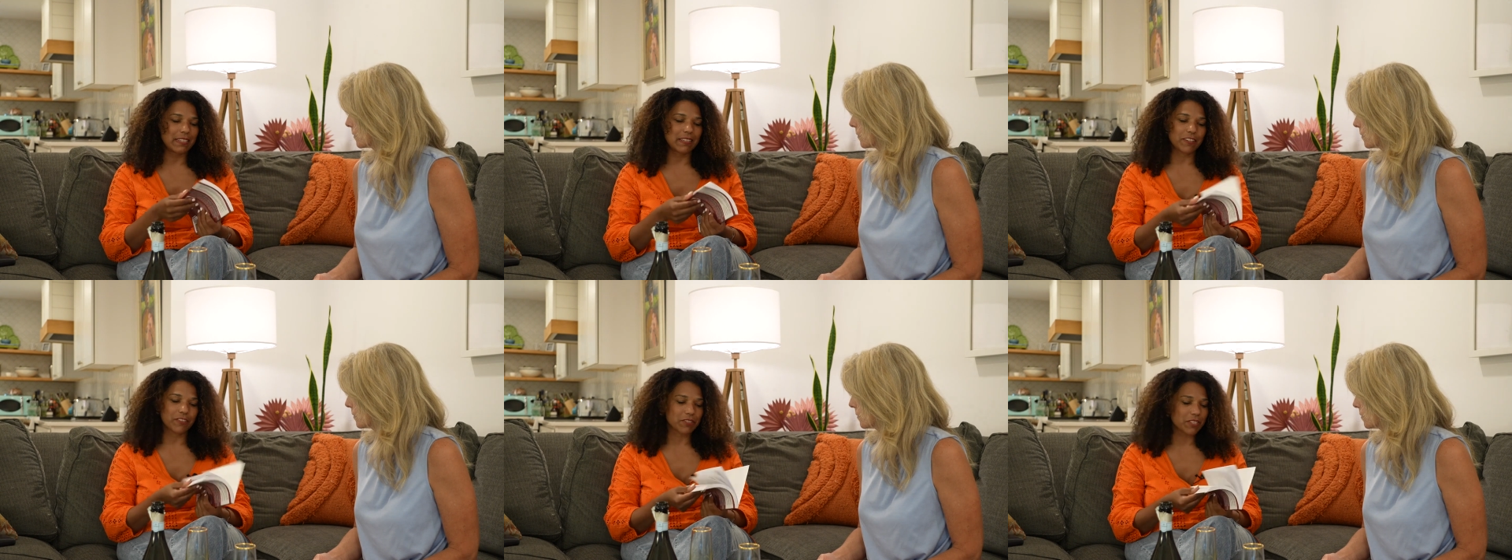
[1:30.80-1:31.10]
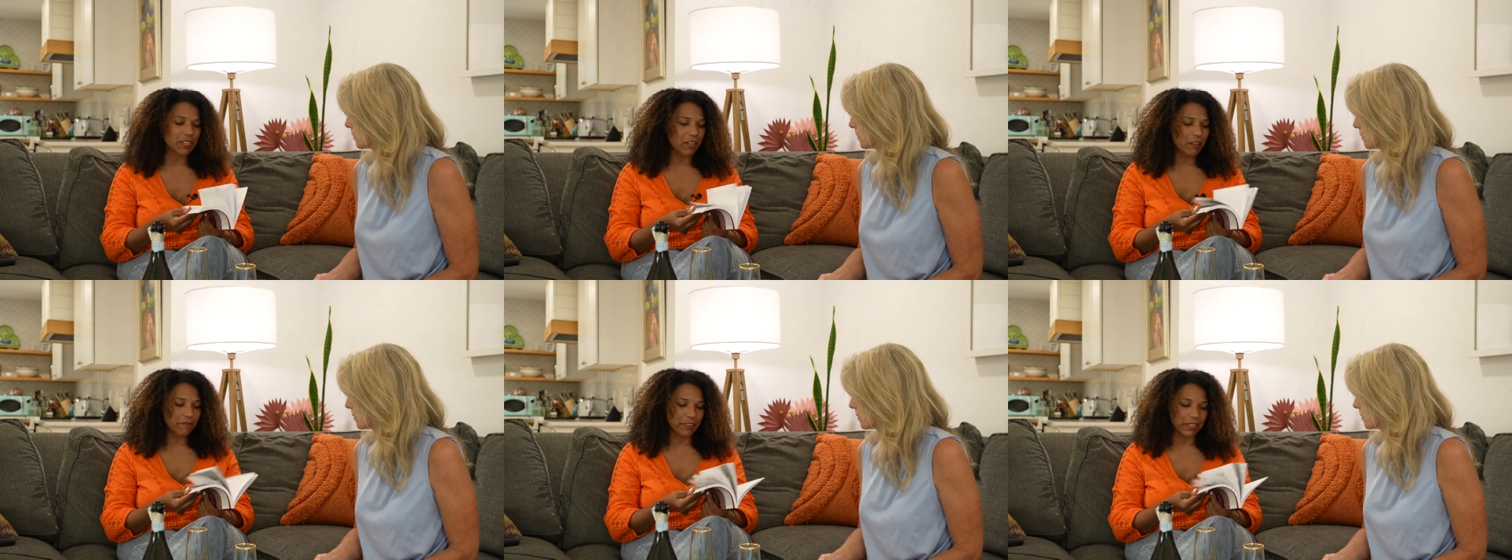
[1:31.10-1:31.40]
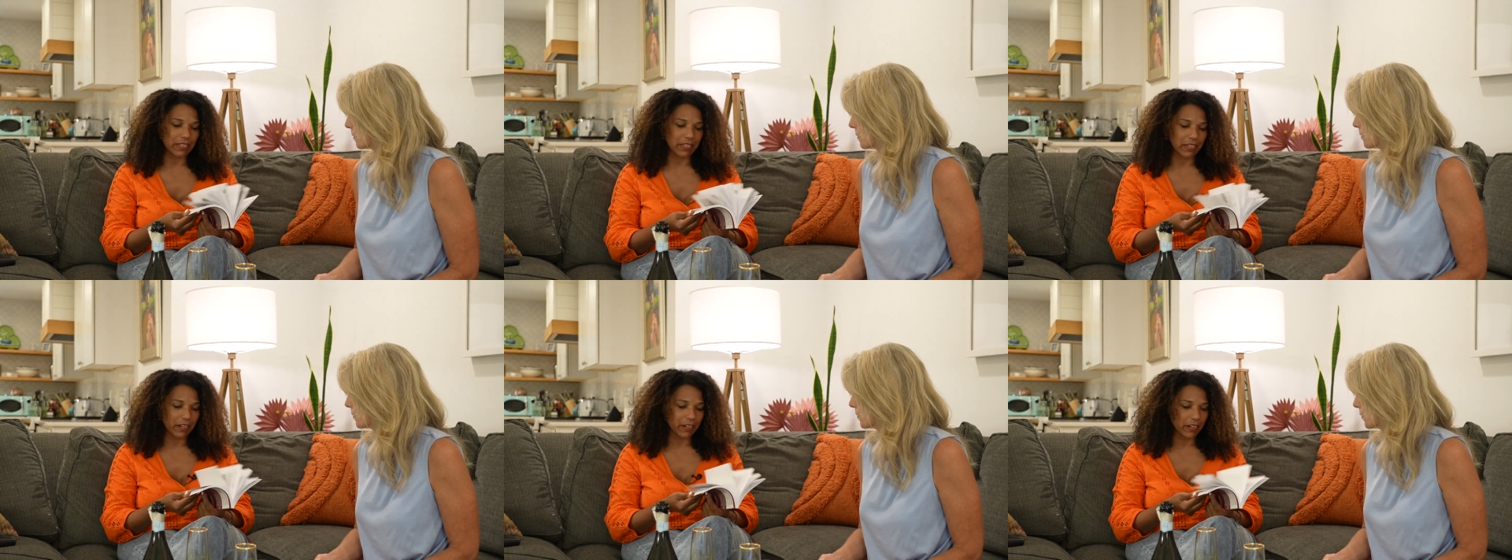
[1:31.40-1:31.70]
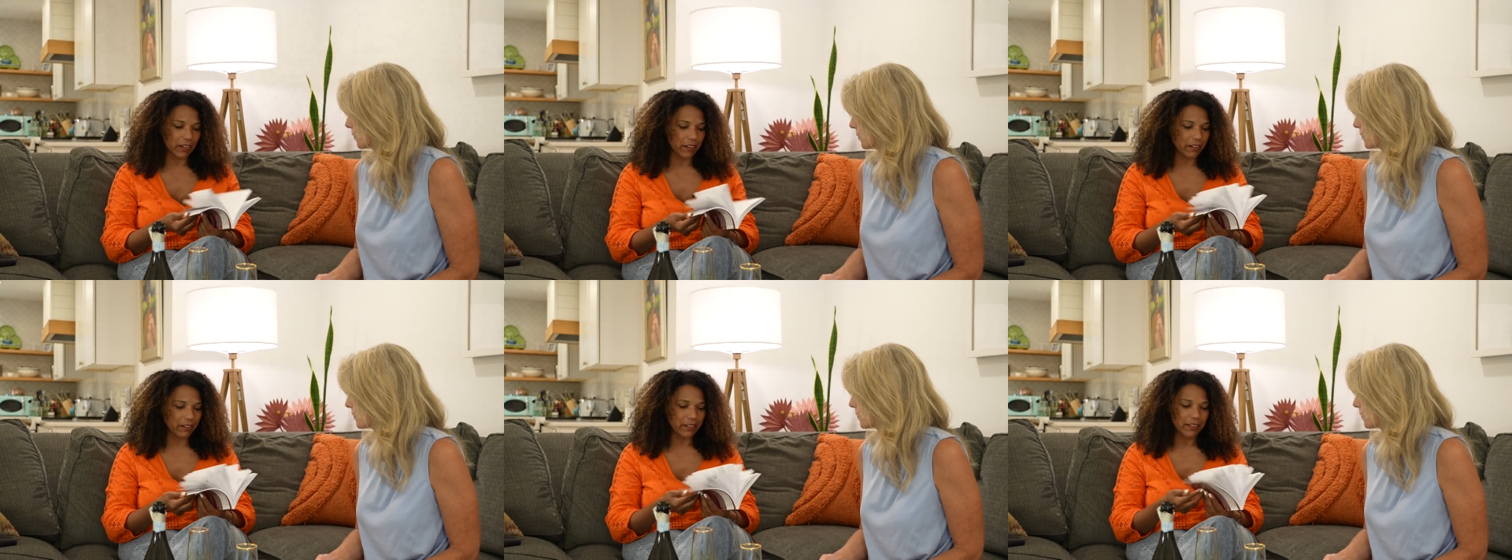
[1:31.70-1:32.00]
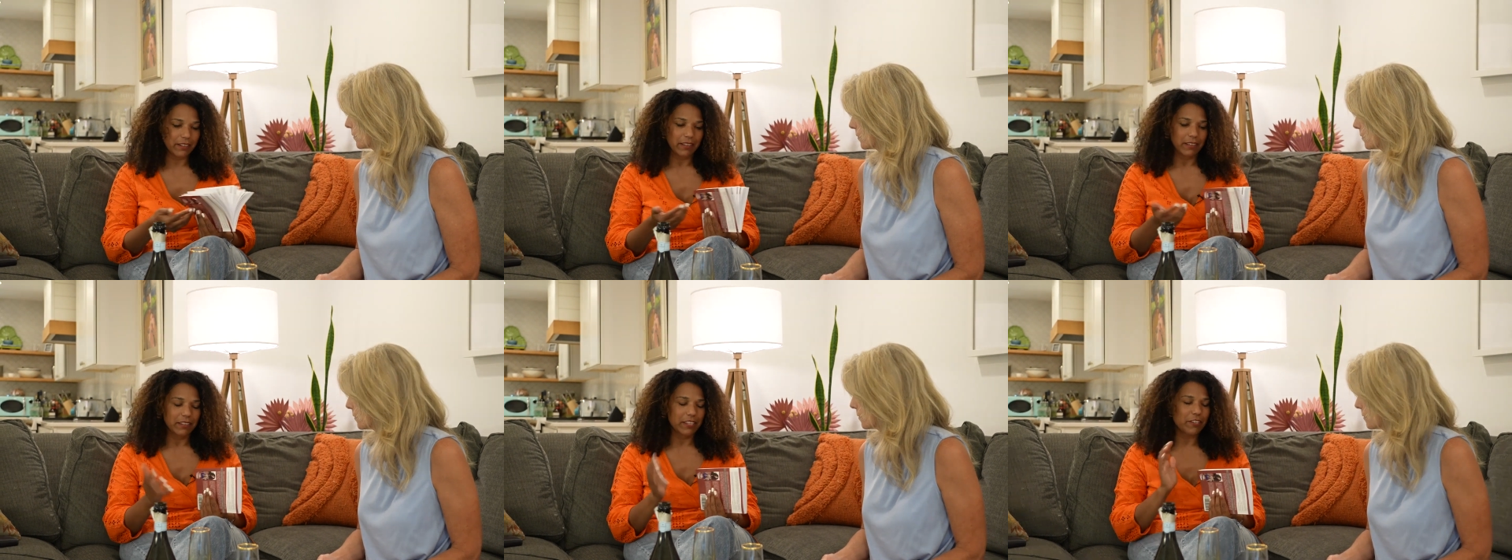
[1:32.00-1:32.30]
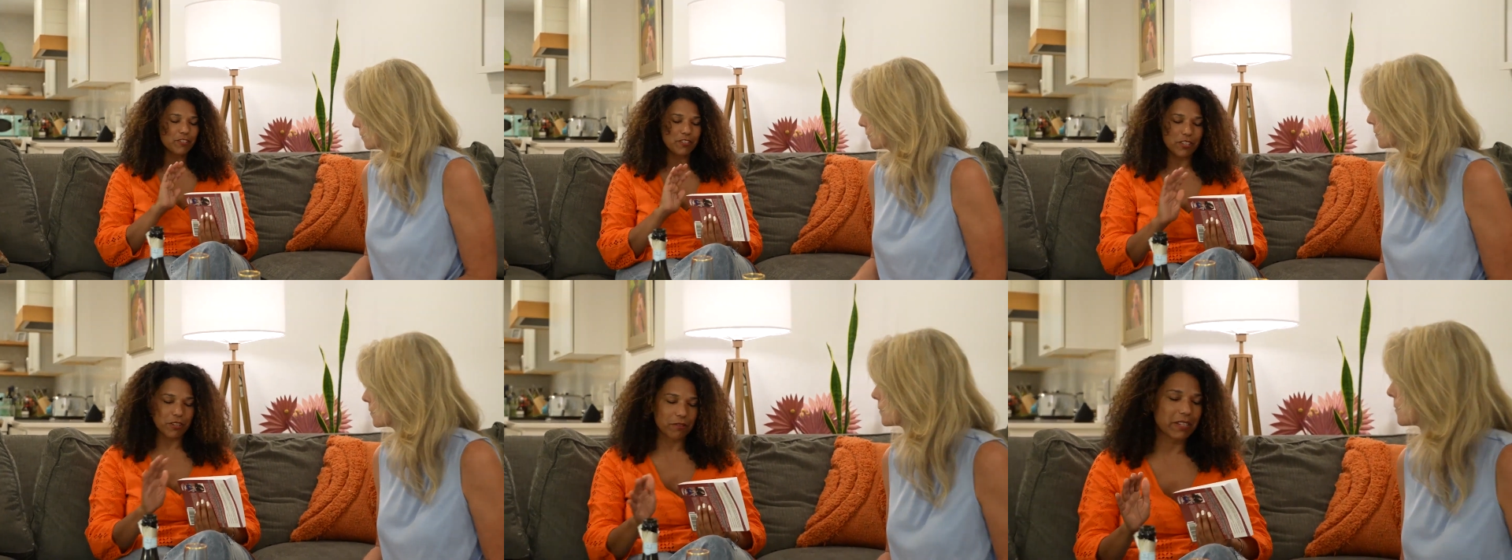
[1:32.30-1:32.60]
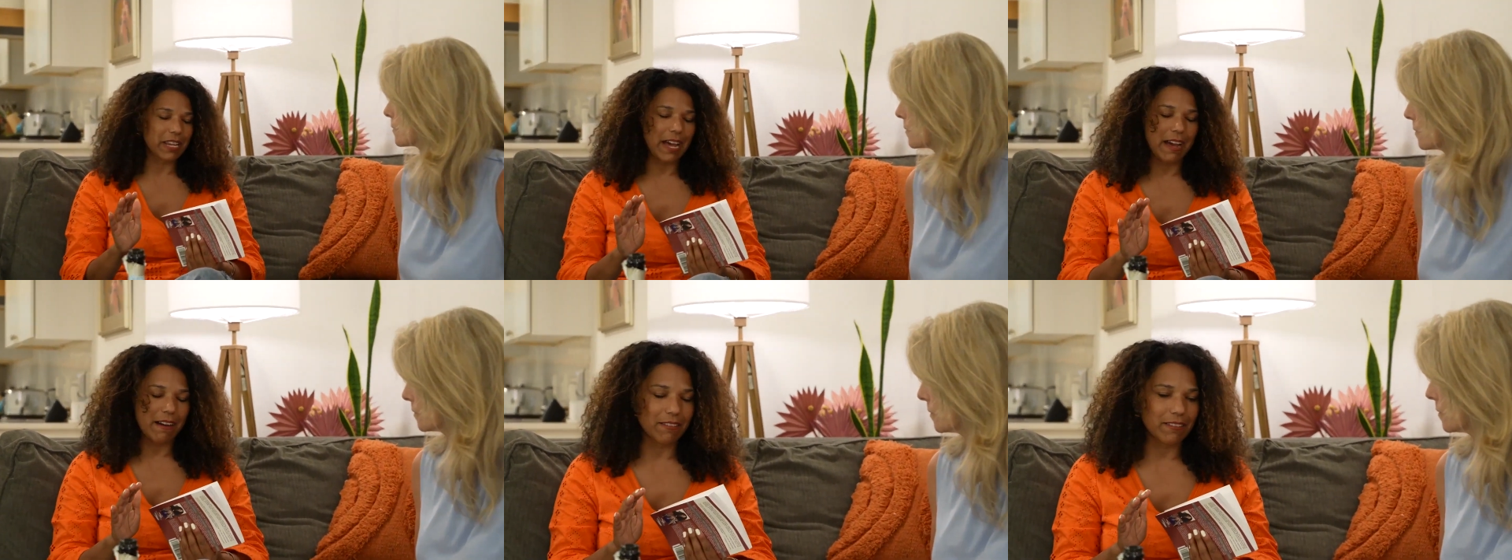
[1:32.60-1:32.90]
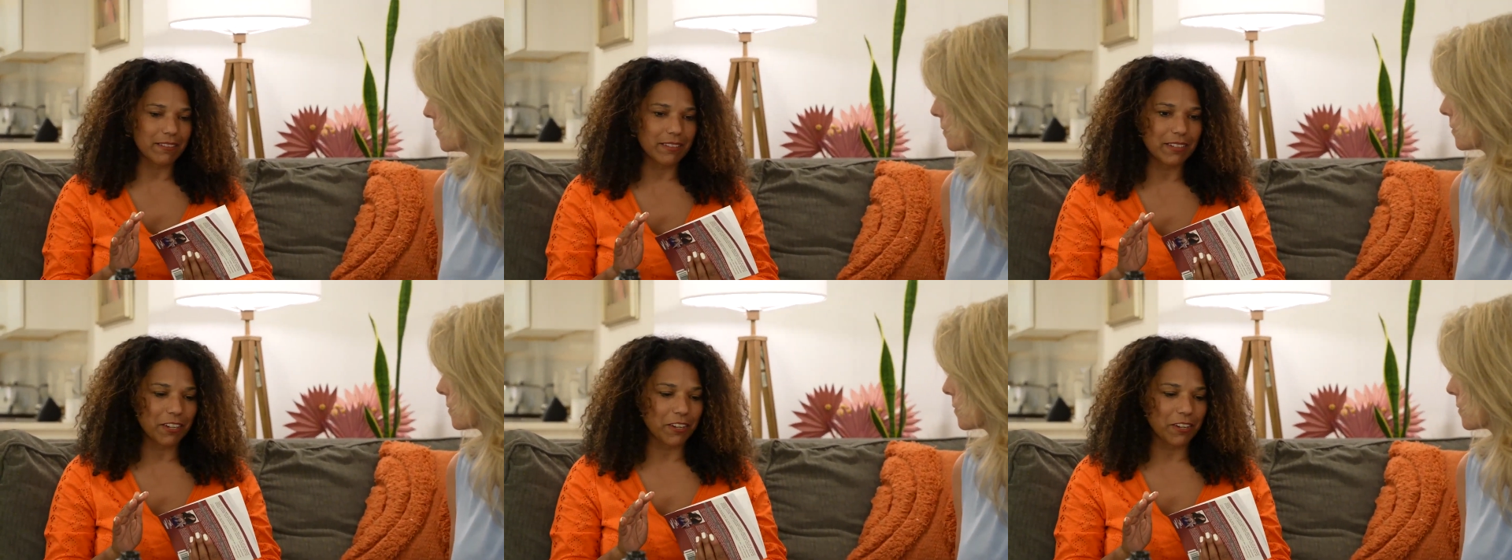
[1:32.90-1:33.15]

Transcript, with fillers: see yourself in here. There's no doubt.